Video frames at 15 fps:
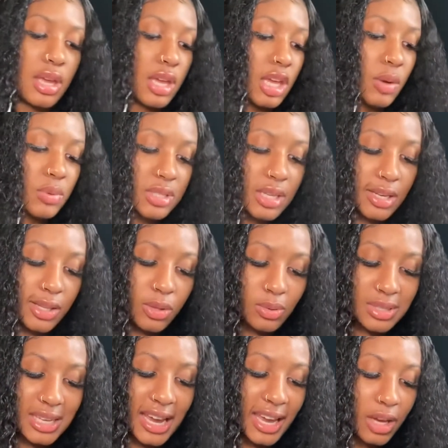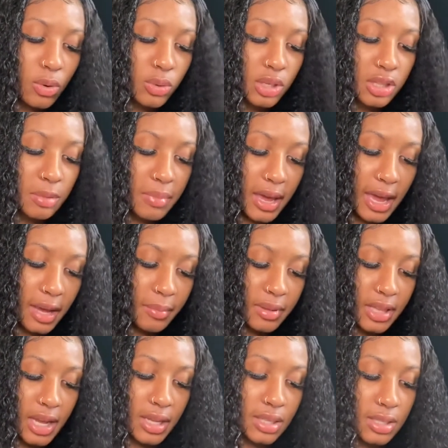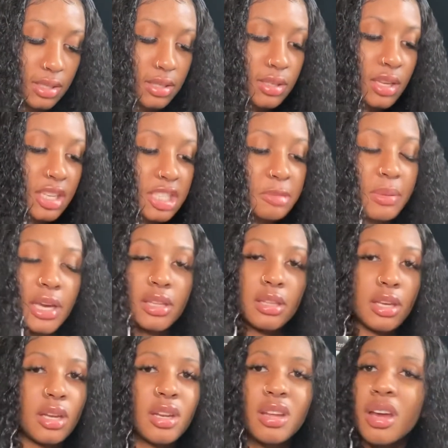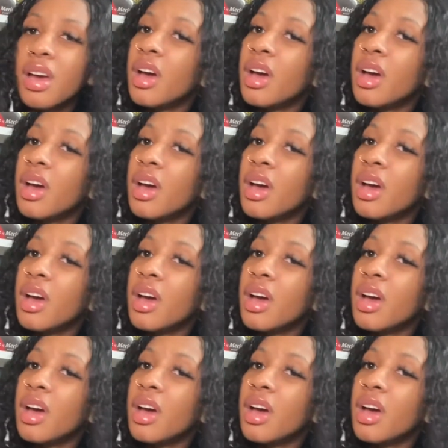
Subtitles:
it was getting a little tangled in the back, but that's expected.